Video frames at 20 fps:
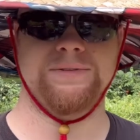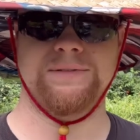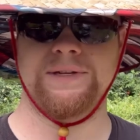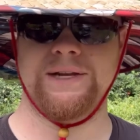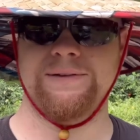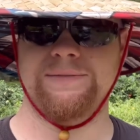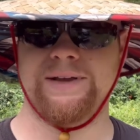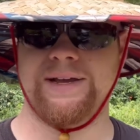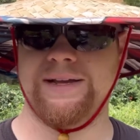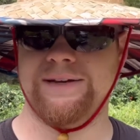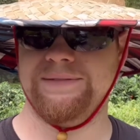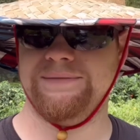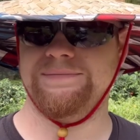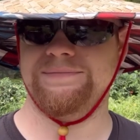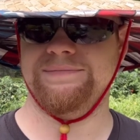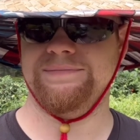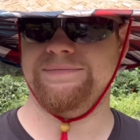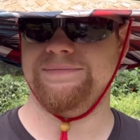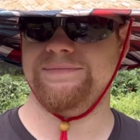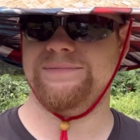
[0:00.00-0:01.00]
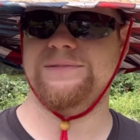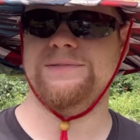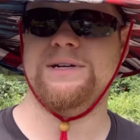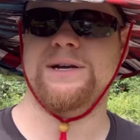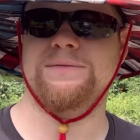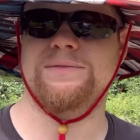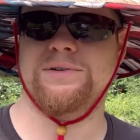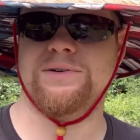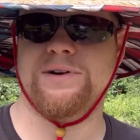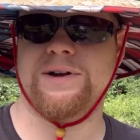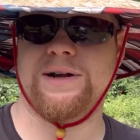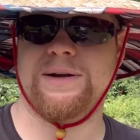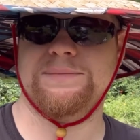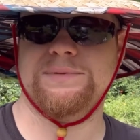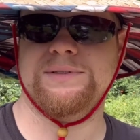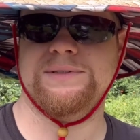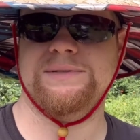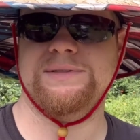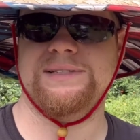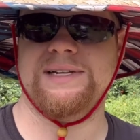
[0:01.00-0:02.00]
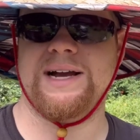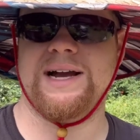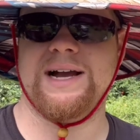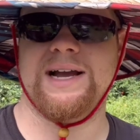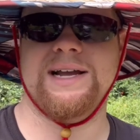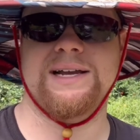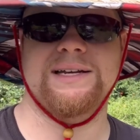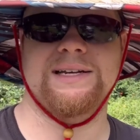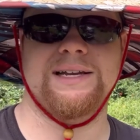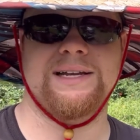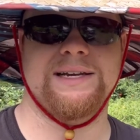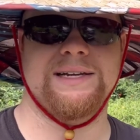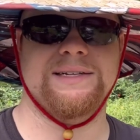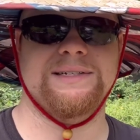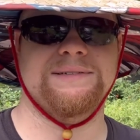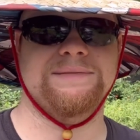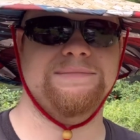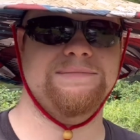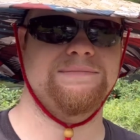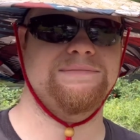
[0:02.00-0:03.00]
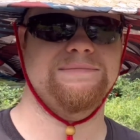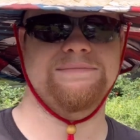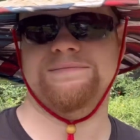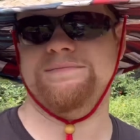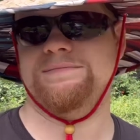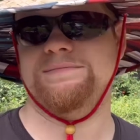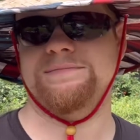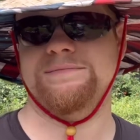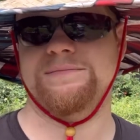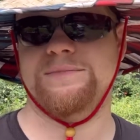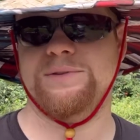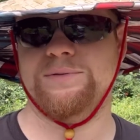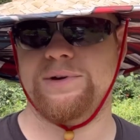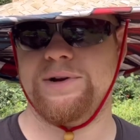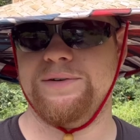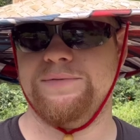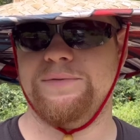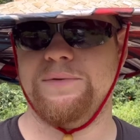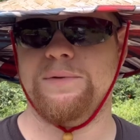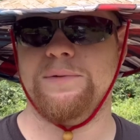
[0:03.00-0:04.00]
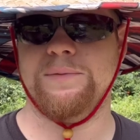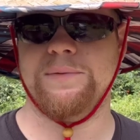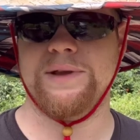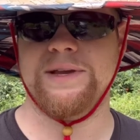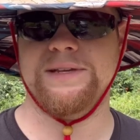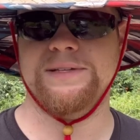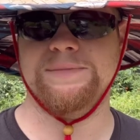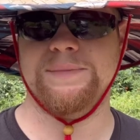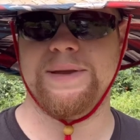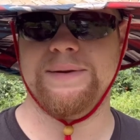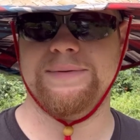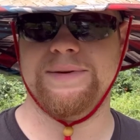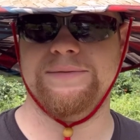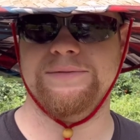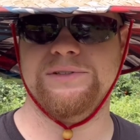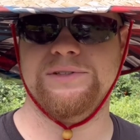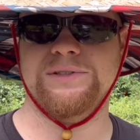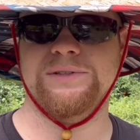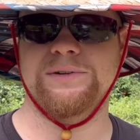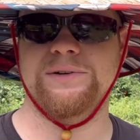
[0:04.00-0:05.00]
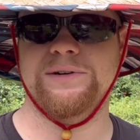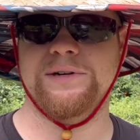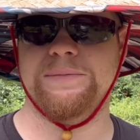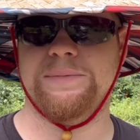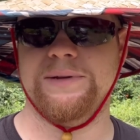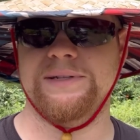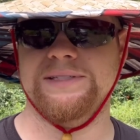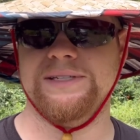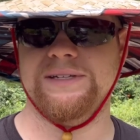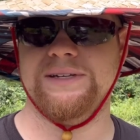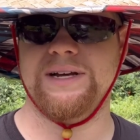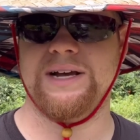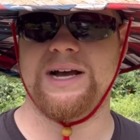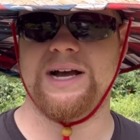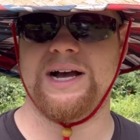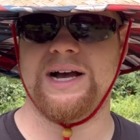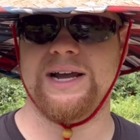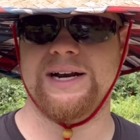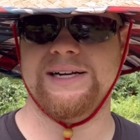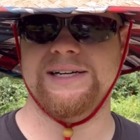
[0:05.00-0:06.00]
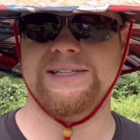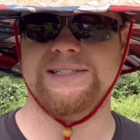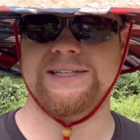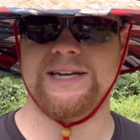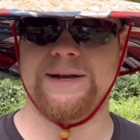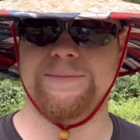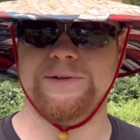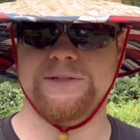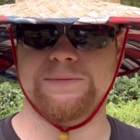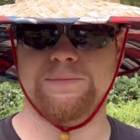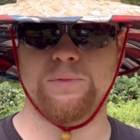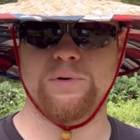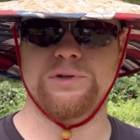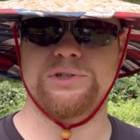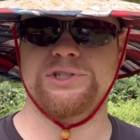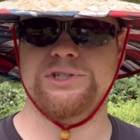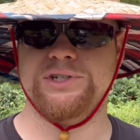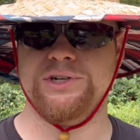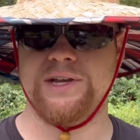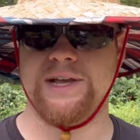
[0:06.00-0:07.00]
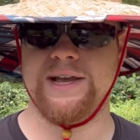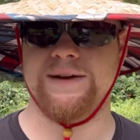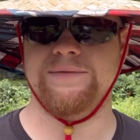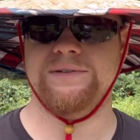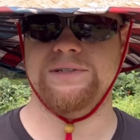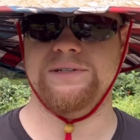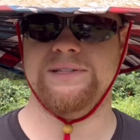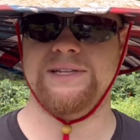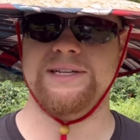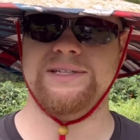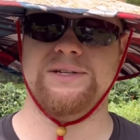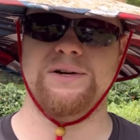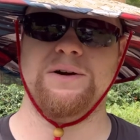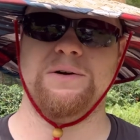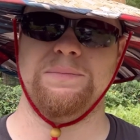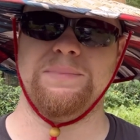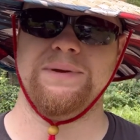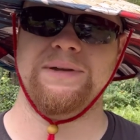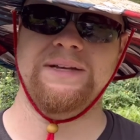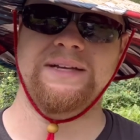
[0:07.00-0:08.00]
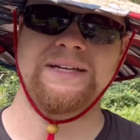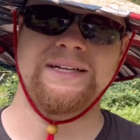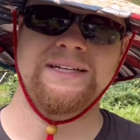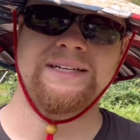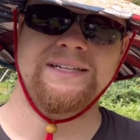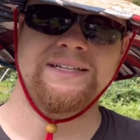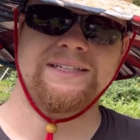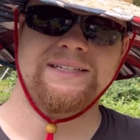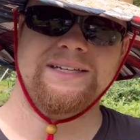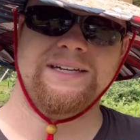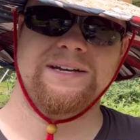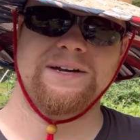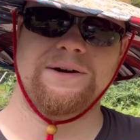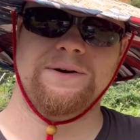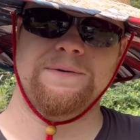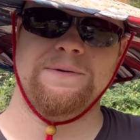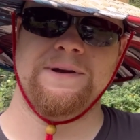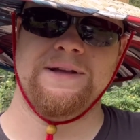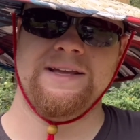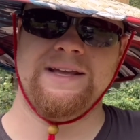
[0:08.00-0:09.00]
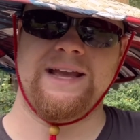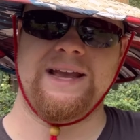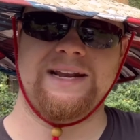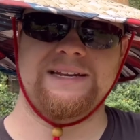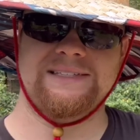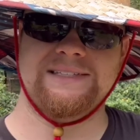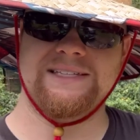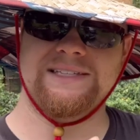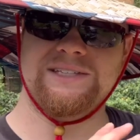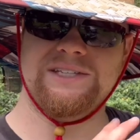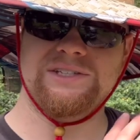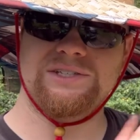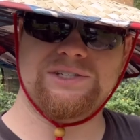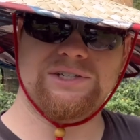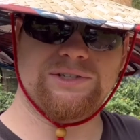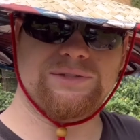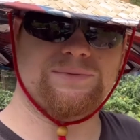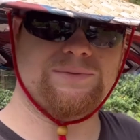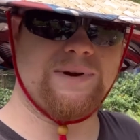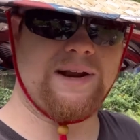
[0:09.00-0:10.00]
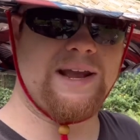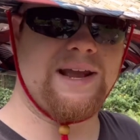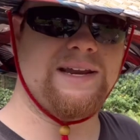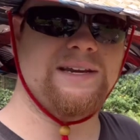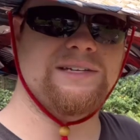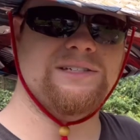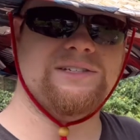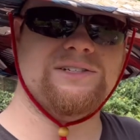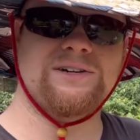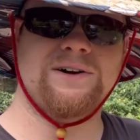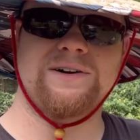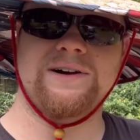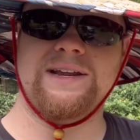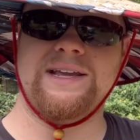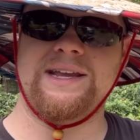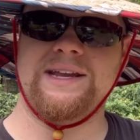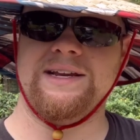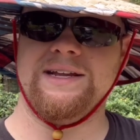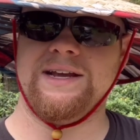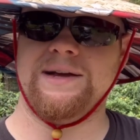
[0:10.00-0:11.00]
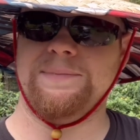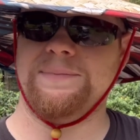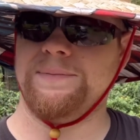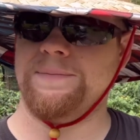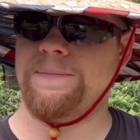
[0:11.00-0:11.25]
I've had cover crops die in like 3 to 4 weeks, maybe even sooner. Depends on how hot it is and how much moisture you have under that tarp, and since it just rained and starting to heat up,